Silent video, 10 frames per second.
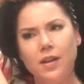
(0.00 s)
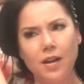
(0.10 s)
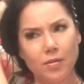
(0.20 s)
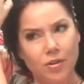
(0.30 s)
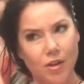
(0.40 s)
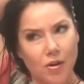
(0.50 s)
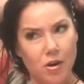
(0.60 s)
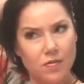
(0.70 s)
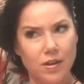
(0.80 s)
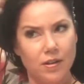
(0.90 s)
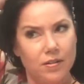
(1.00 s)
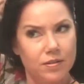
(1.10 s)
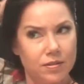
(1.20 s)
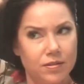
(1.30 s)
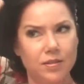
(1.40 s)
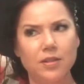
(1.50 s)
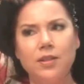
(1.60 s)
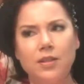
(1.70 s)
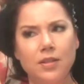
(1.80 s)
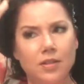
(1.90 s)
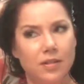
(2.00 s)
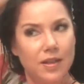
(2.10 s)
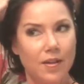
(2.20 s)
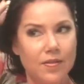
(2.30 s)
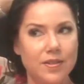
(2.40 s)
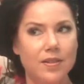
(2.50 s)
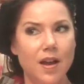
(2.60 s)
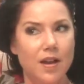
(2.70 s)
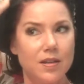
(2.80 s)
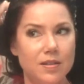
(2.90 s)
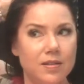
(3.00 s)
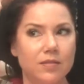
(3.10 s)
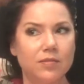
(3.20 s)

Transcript: And I'm going to go over the other side.